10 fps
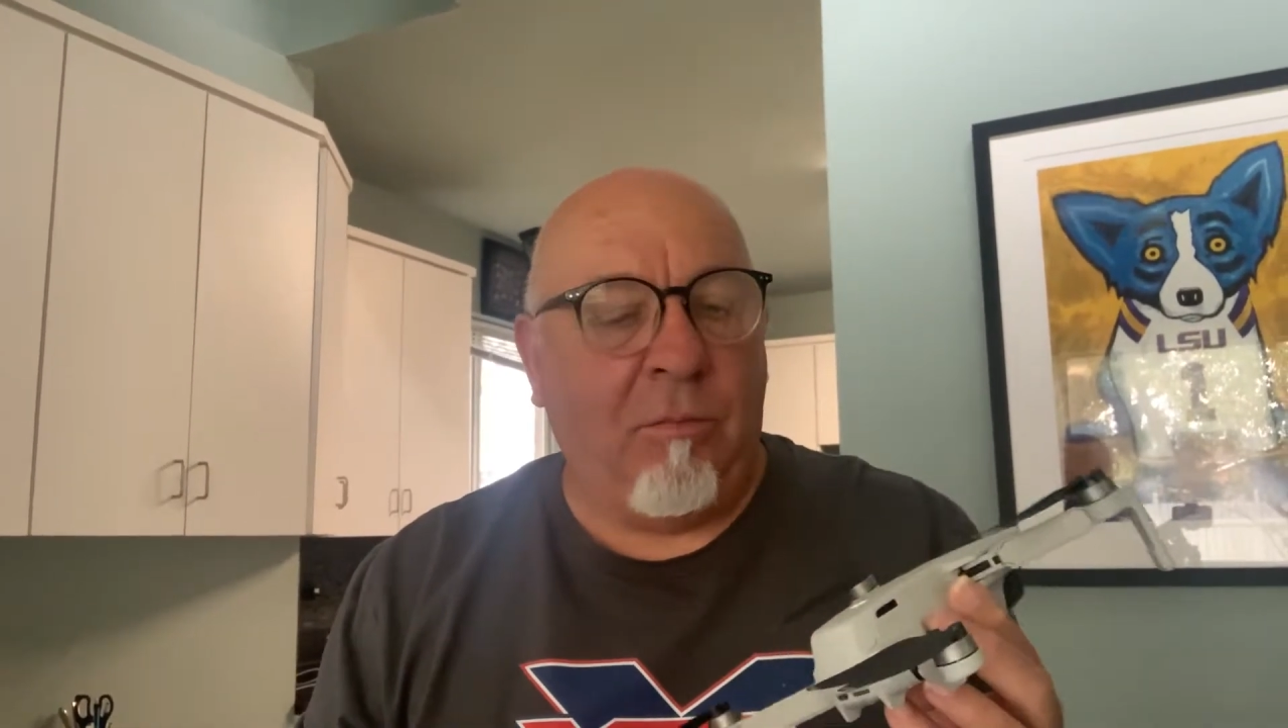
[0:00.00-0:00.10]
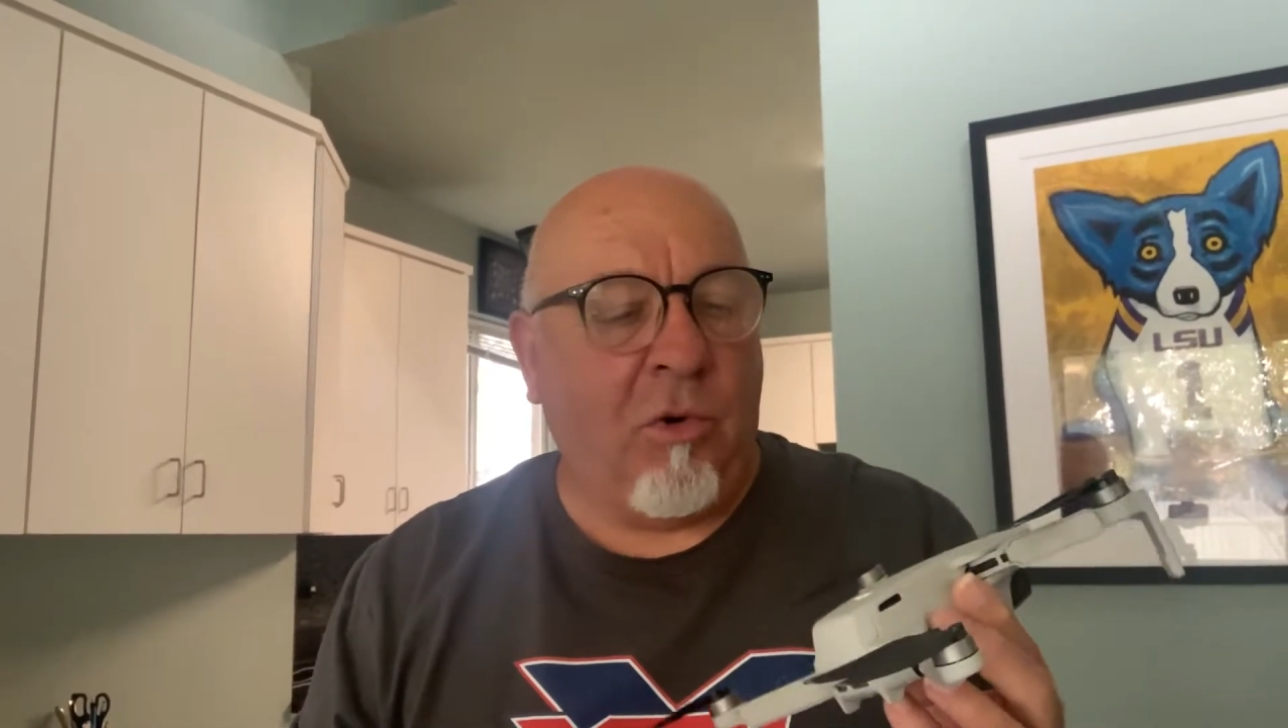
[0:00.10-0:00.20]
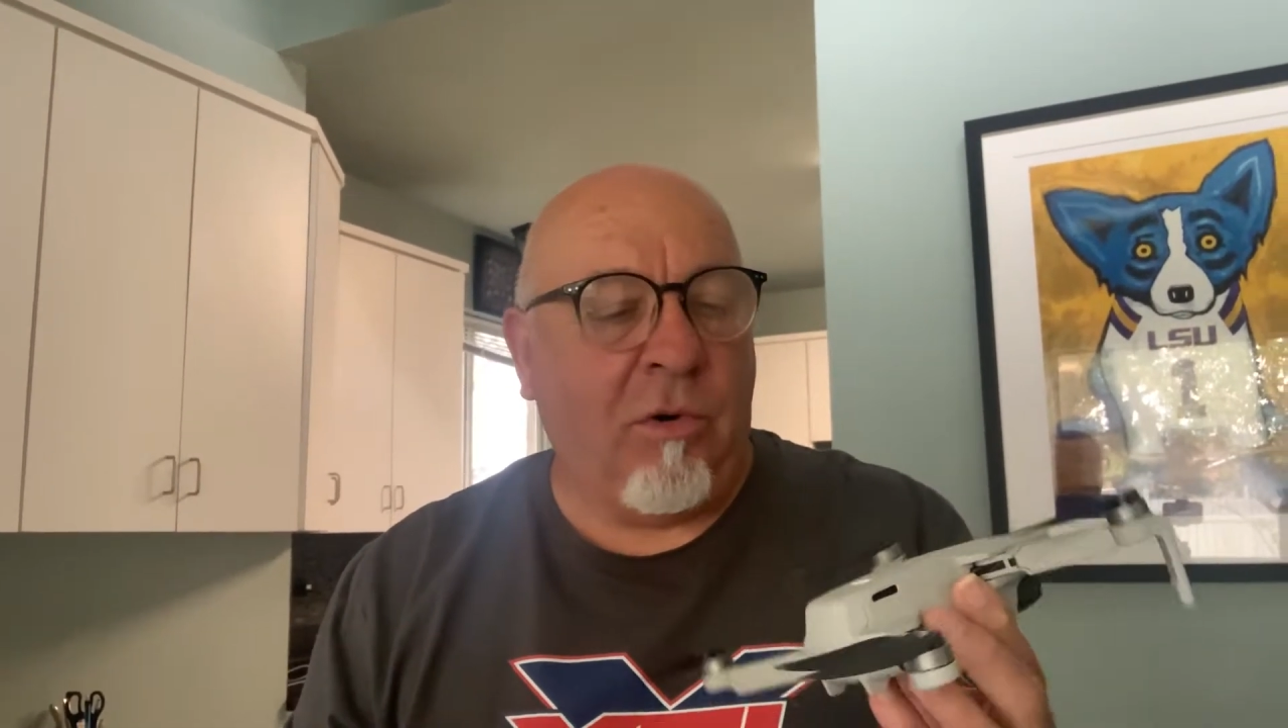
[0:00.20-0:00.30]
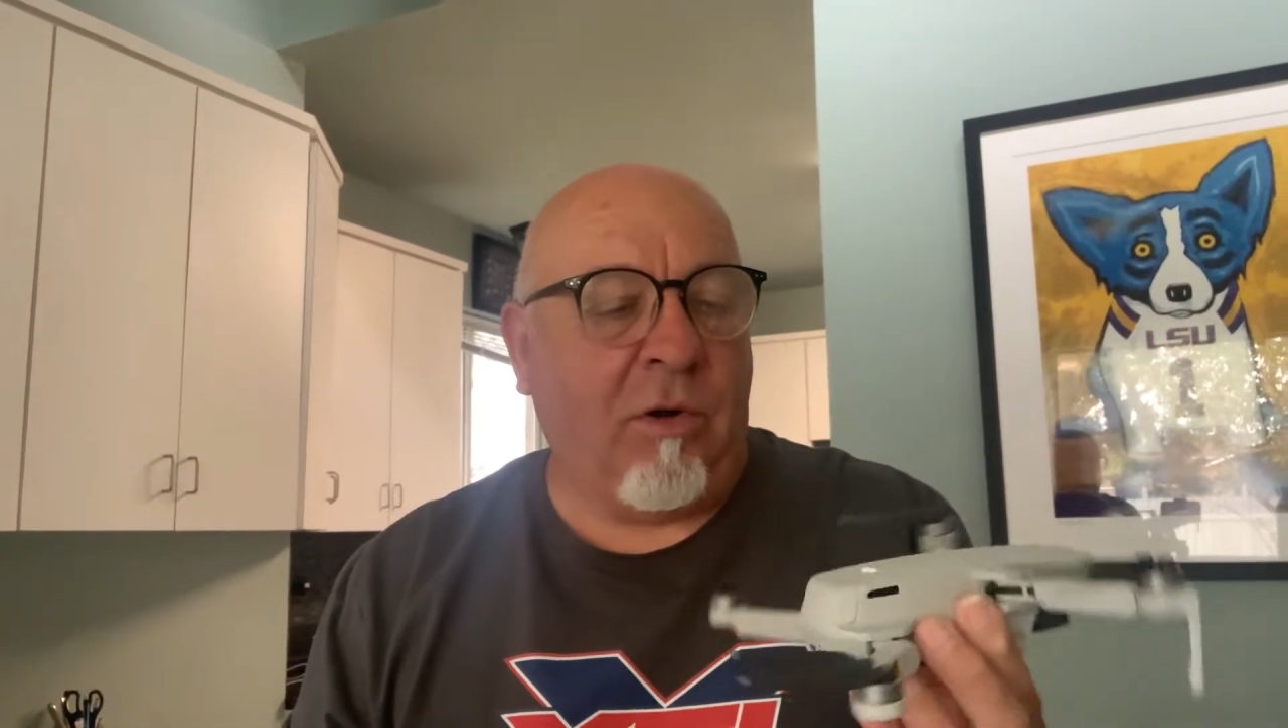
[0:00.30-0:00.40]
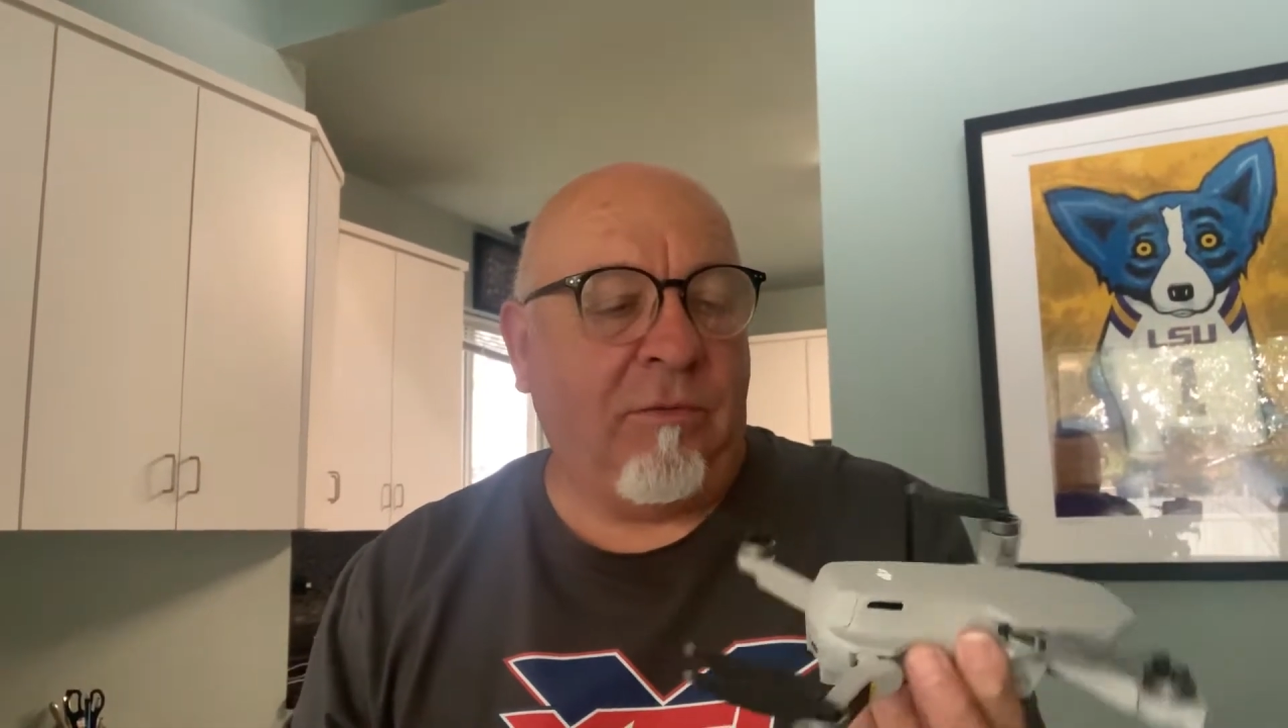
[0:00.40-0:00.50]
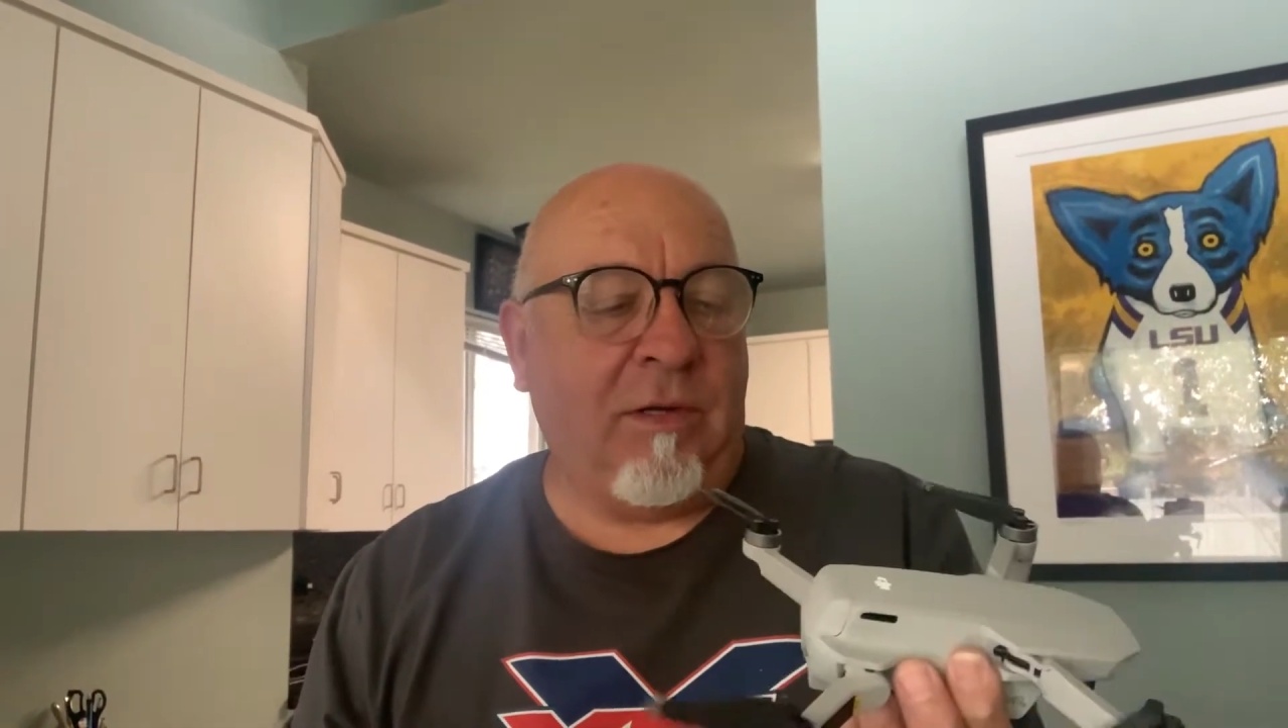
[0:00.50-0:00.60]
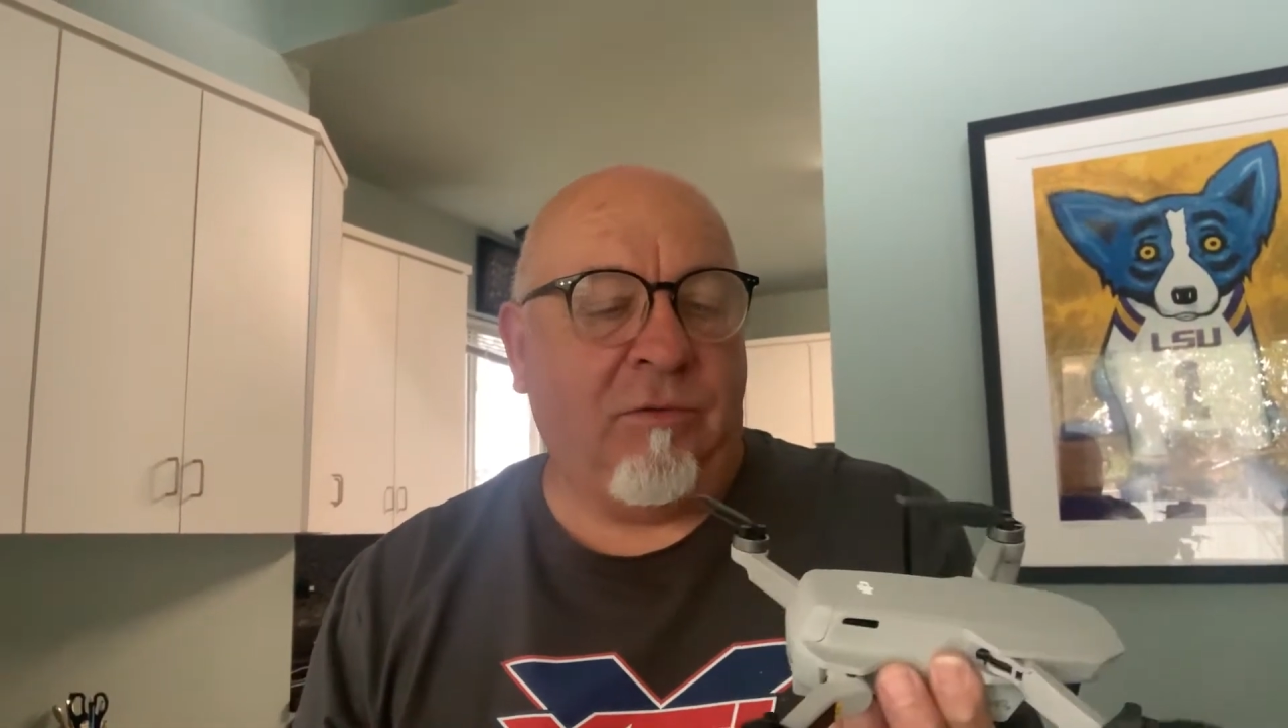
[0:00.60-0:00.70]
mark off that